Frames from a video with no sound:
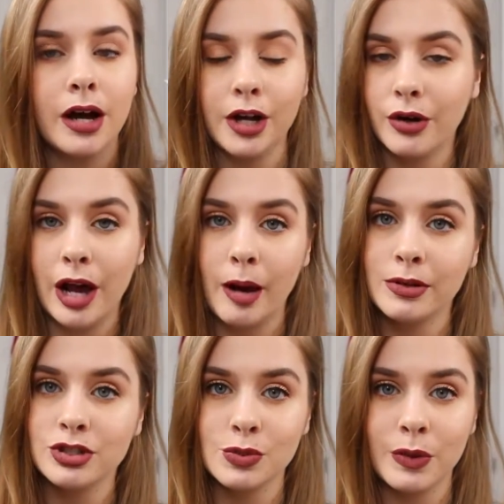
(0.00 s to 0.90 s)
I don't know how
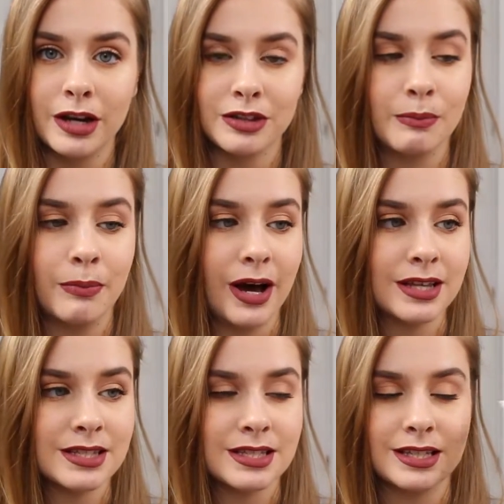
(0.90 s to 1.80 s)
much it's worth,
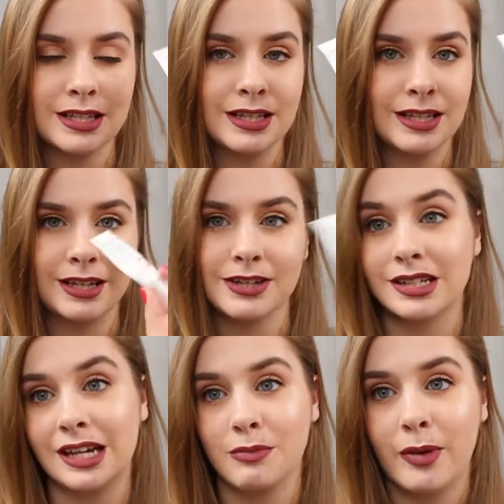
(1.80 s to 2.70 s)
but because I
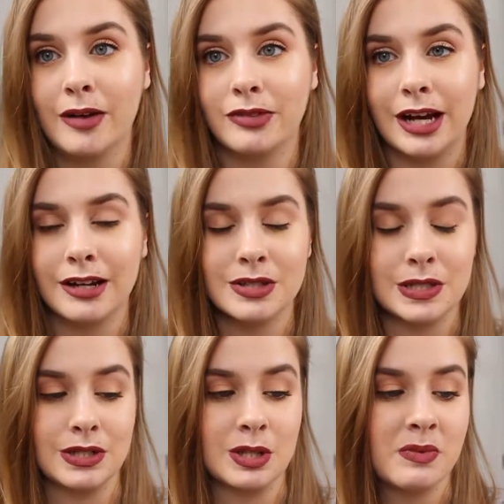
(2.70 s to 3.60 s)
came in my advent calendar so I
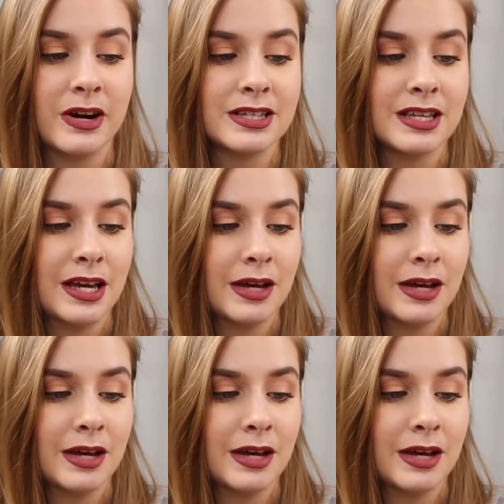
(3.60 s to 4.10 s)
don't know the price,